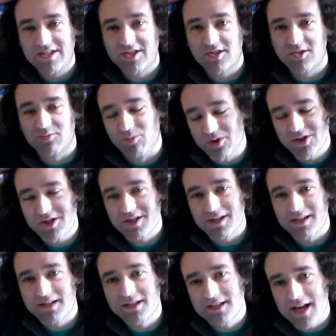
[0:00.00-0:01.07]
smushed
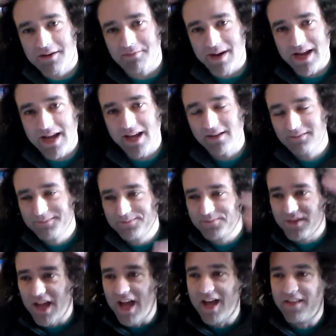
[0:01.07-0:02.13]
it onto the top of my head.
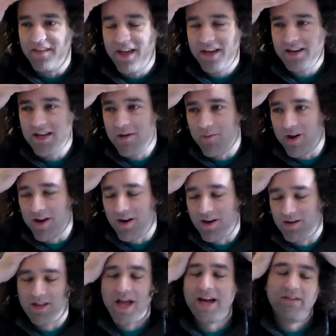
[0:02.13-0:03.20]
And then he went
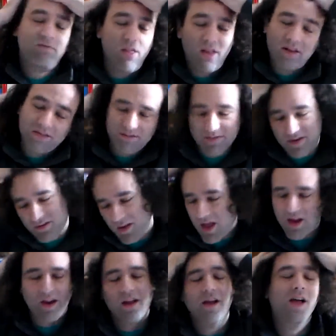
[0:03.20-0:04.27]
all like, and
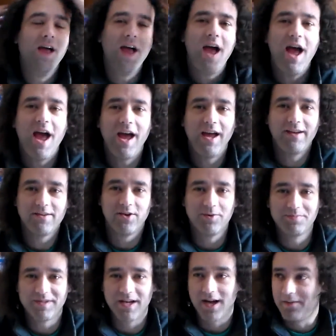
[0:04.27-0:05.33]

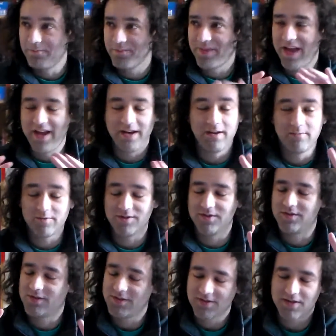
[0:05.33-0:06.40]
gooped it up. And it
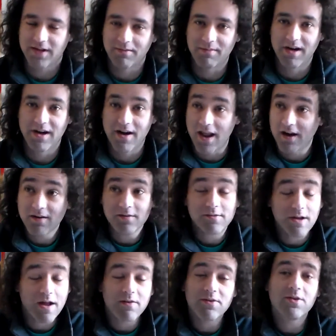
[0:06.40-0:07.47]
was stuck in my hair.
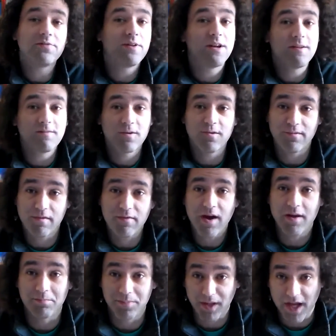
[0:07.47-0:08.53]
I don't know if any of you have
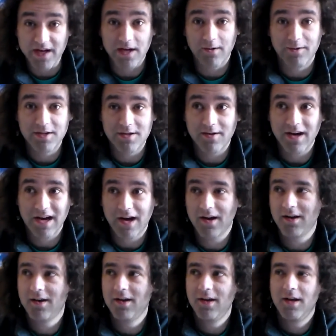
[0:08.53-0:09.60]
ever had Play-Doh in your
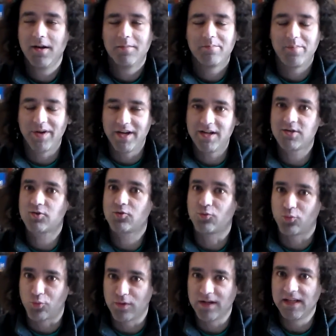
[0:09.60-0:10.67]
hair, but it's
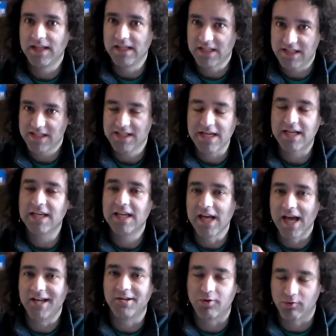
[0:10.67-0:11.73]
really
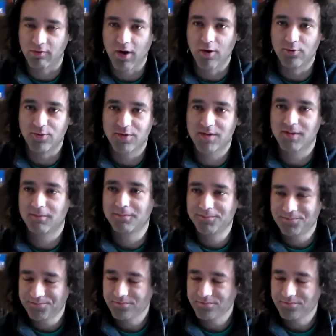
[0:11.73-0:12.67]
sticky and gross.